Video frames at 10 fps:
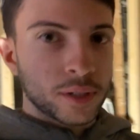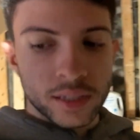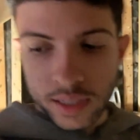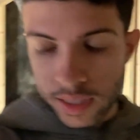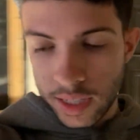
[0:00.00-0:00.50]

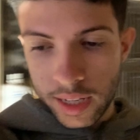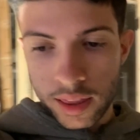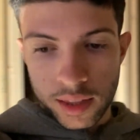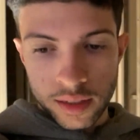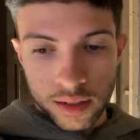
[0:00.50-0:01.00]
because it's gonna
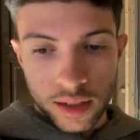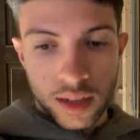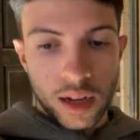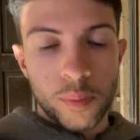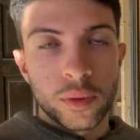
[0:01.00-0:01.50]
hit the
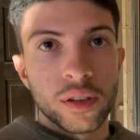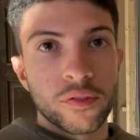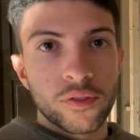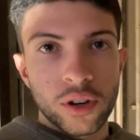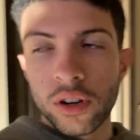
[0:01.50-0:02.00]
coupling
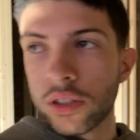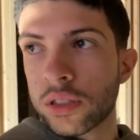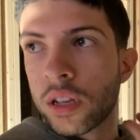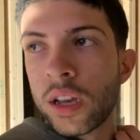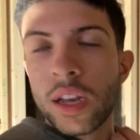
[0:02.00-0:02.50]
first,